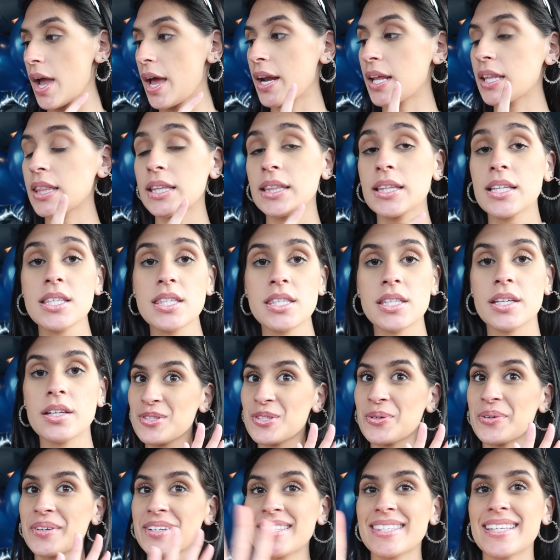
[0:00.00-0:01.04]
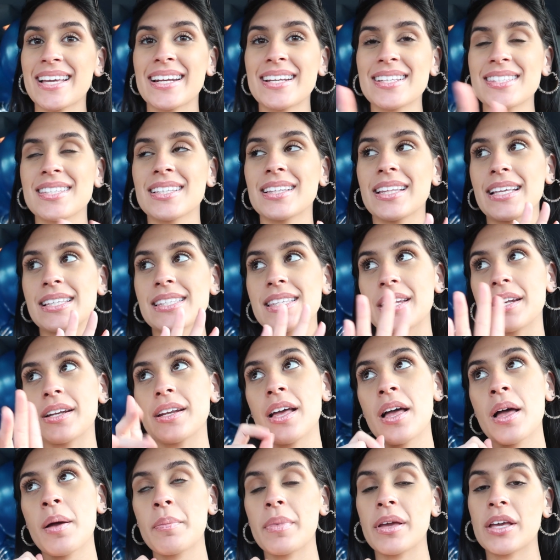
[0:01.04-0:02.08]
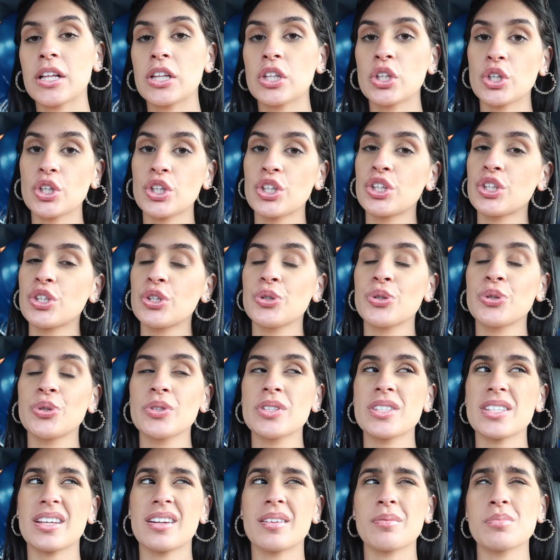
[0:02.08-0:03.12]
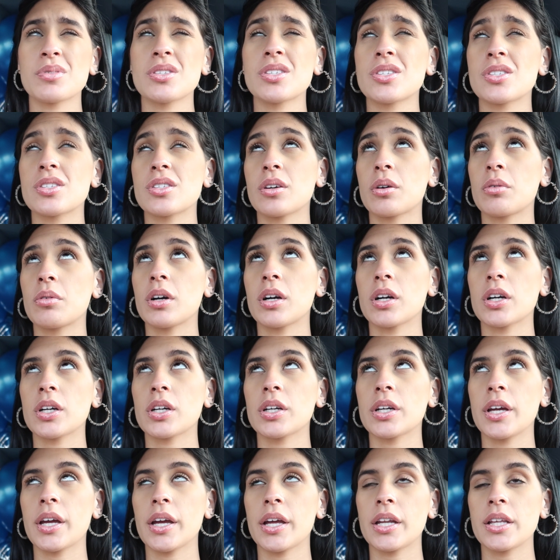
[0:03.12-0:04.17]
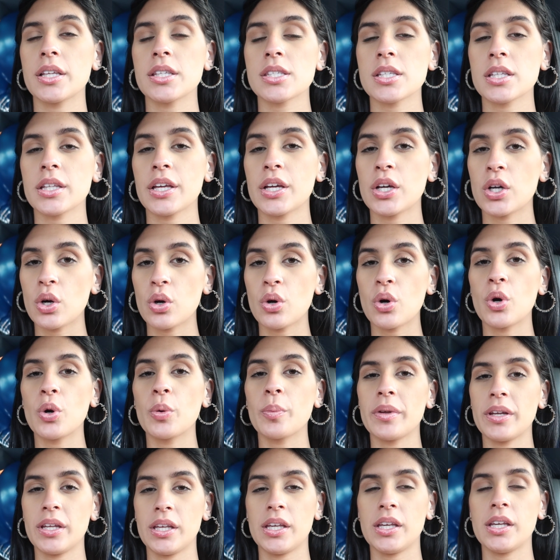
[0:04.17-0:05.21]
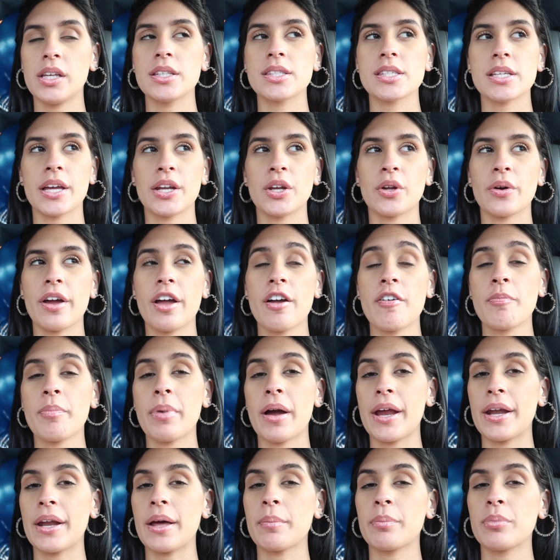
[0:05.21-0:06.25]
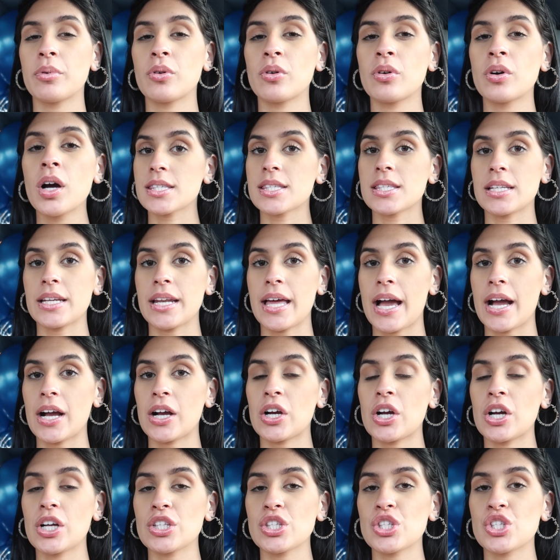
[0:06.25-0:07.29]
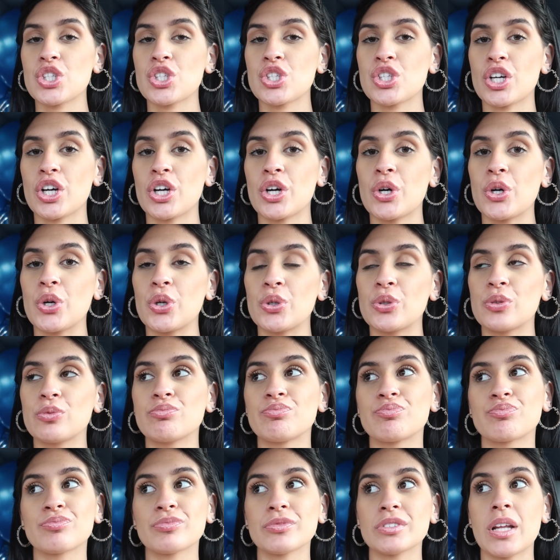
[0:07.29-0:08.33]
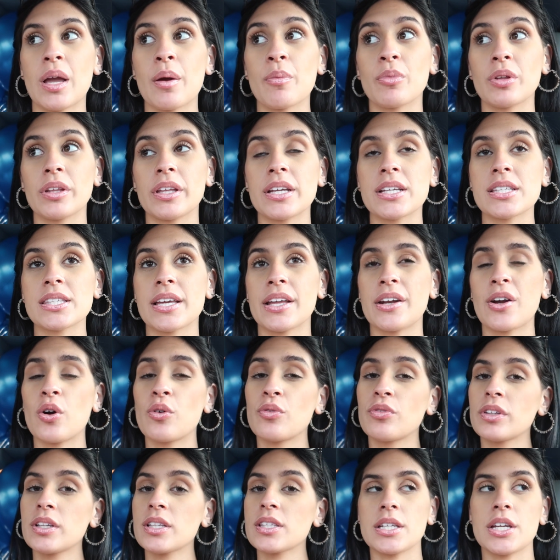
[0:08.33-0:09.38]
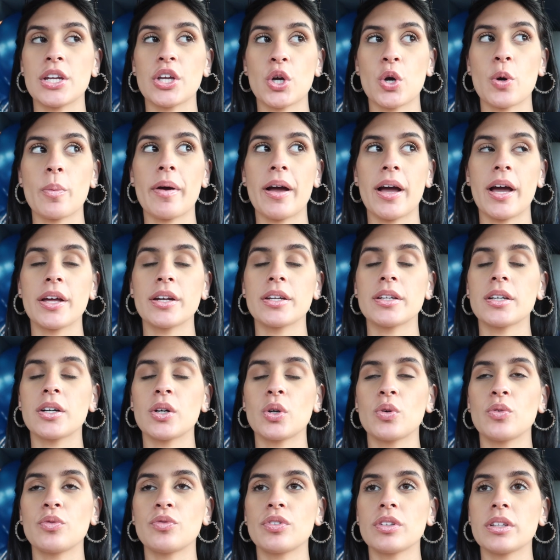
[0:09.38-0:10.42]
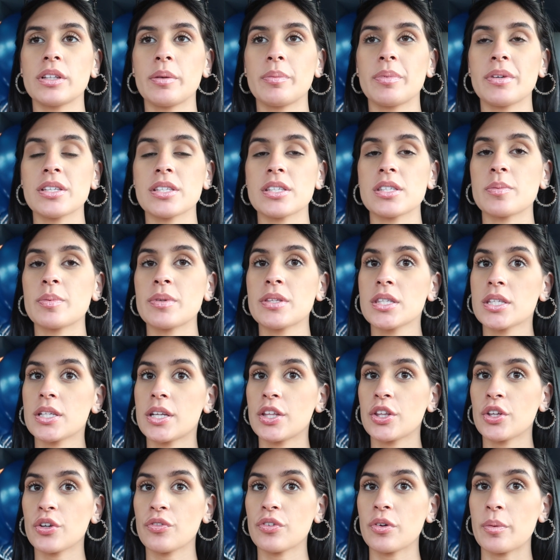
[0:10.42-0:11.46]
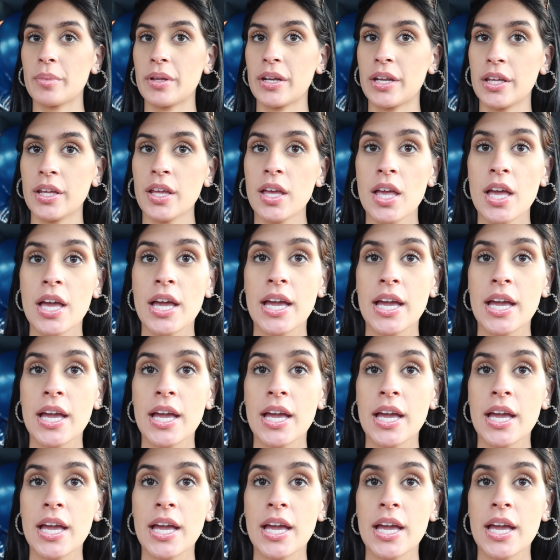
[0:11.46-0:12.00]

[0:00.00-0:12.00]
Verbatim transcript: And I think that's it. So excited to like set it up, make it look cute. And I'm so hungry. I need to like go home and eat. I know I have pineapple to snack on. So I'm really excited. Hopefully it didn't go bad. Hopefully because it's been sitting there for a minute.